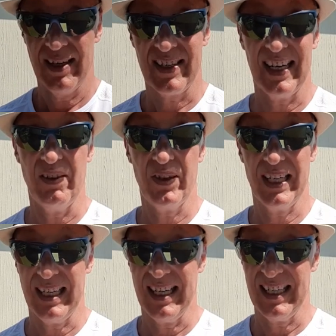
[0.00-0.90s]

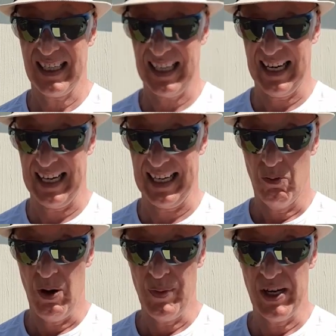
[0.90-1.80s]
Safety is key.
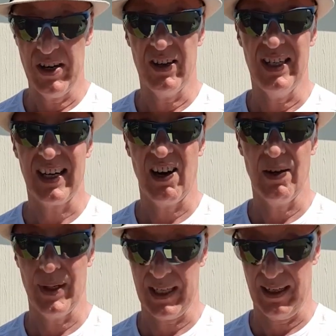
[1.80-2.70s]
When we are not
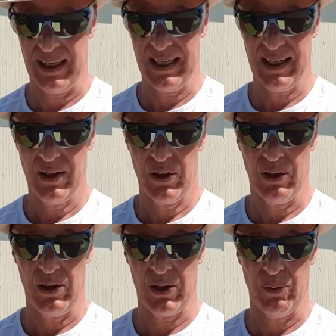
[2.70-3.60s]
acclimatized
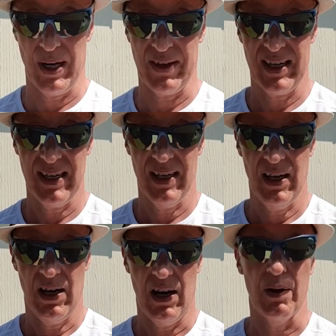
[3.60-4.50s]
to hotter weather,
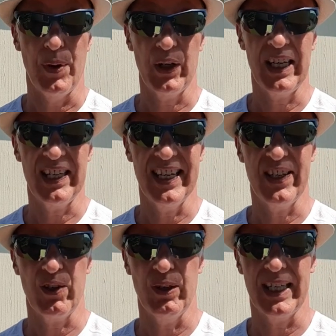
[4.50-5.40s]
our bodies
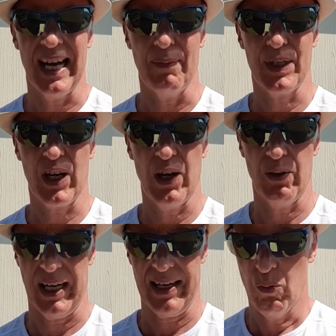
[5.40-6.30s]
need to adapt
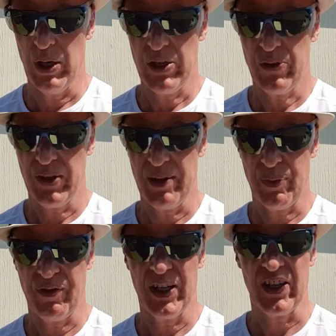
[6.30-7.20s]
slowly. Why do you think
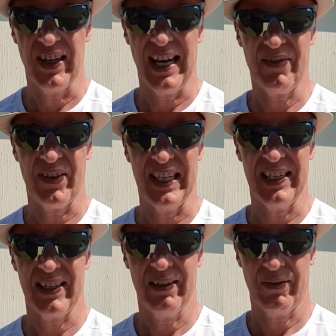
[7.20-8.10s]
professional
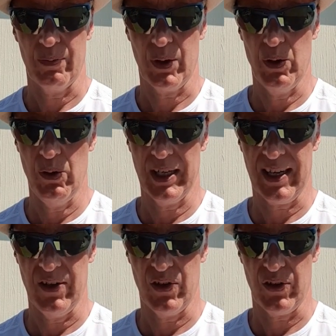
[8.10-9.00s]
athletes from cooler
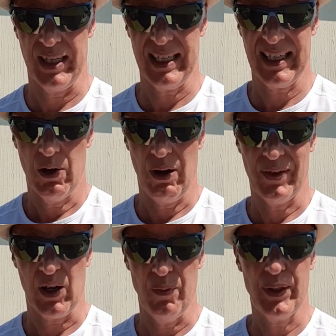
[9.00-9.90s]
countries who have
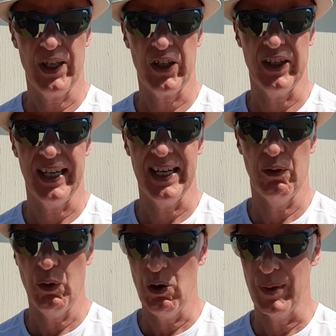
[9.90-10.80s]
a competition in a
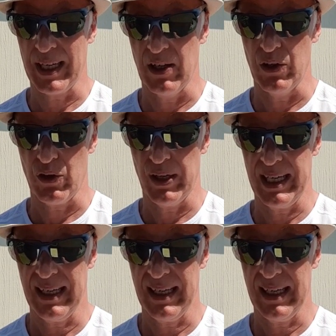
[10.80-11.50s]
warmer country